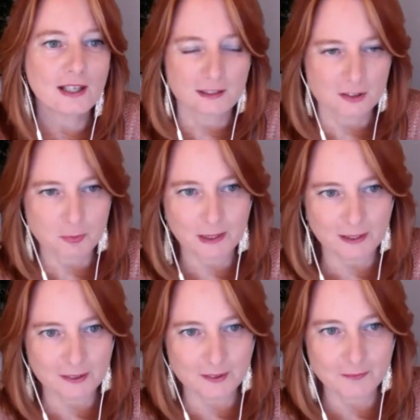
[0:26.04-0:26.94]
and
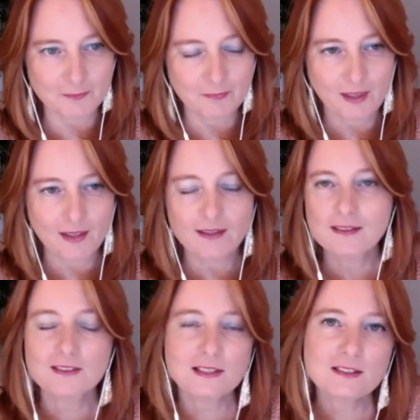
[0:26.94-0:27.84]
speaker.
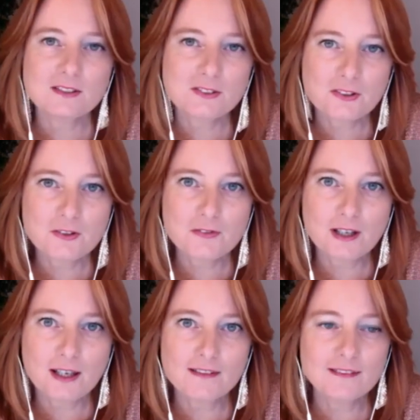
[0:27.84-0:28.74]
She is
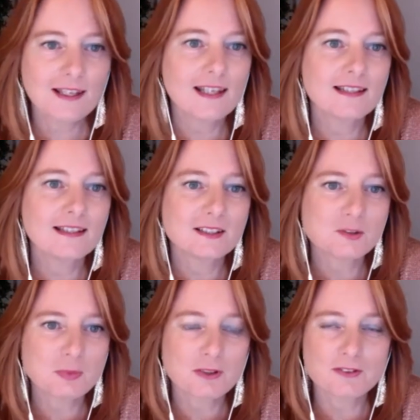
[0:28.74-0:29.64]
certified in
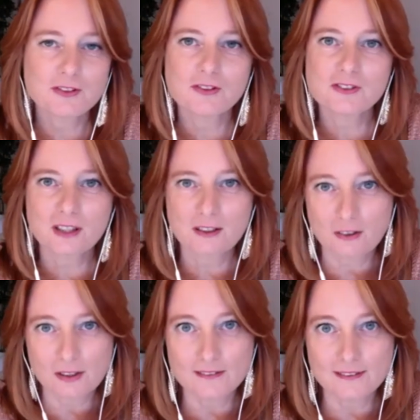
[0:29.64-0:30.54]
spiritual
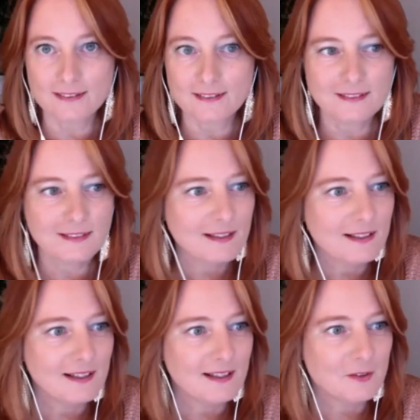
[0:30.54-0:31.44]
psychology,
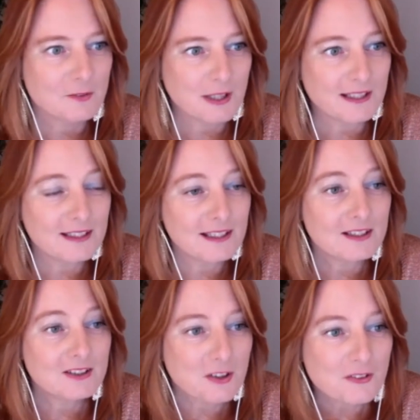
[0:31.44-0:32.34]
Reiki,
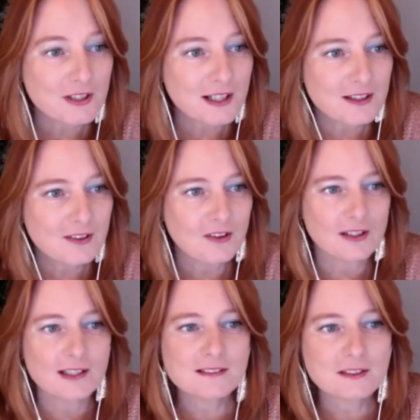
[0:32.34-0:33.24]
yoga,
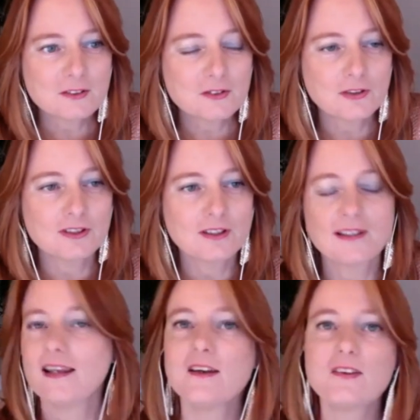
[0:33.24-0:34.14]
holistic nutrition,
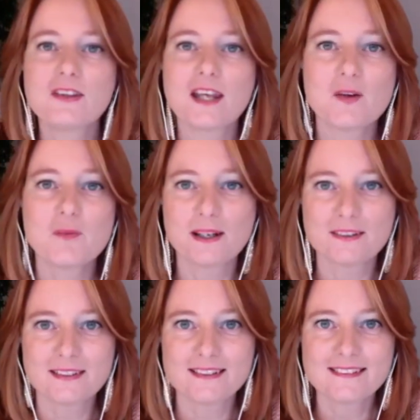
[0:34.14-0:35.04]
health and
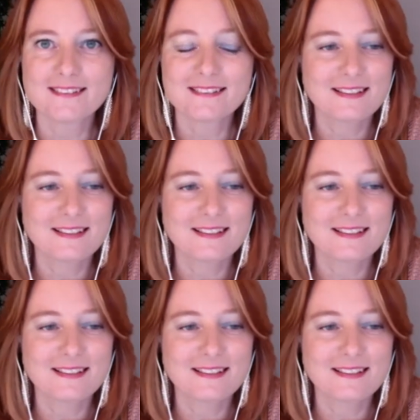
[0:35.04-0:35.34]
wellness.